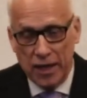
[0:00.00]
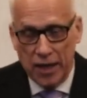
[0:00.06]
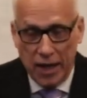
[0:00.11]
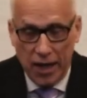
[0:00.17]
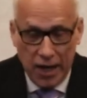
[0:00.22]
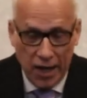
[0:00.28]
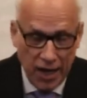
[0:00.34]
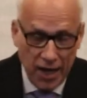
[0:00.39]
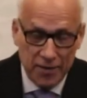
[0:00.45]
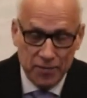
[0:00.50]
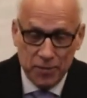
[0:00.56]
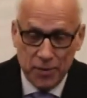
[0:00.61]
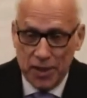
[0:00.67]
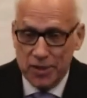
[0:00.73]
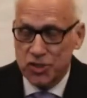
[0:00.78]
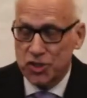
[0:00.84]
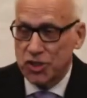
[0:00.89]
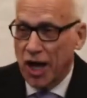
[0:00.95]
I've been
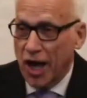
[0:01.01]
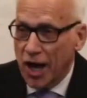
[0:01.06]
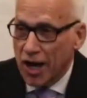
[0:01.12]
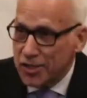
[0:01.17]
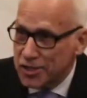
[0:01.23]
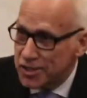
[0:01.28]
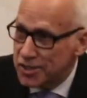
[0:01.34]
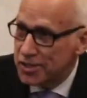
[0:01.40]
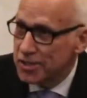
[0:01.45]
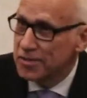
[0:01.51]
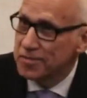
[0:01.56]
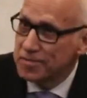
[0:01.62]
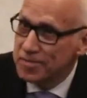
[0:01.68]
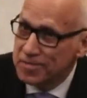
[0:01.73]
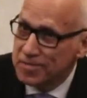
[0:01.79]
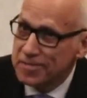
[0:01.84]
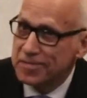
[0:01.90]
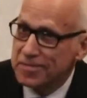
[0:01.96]
shocked
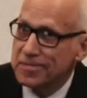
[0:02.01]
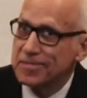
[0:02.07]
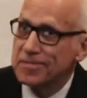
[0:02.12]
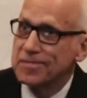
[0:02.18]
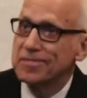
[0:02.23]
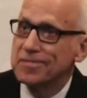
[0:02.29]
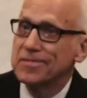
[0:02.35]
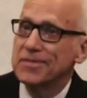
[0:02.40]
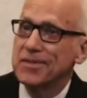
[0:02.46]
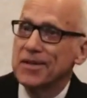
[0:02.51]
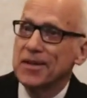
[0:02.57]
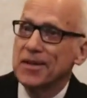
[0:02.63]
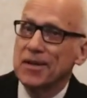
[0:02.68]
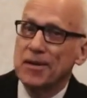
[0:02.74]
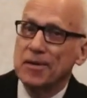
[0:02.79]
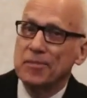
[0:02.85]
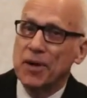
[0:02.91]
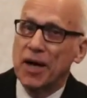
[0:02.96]

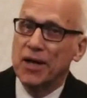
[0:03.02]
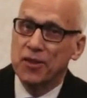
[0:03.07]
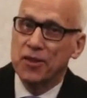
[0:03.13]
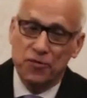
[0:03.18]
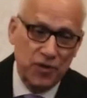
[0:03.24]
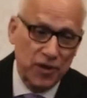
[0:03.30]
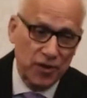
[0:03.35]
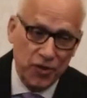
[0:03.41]
by the filthy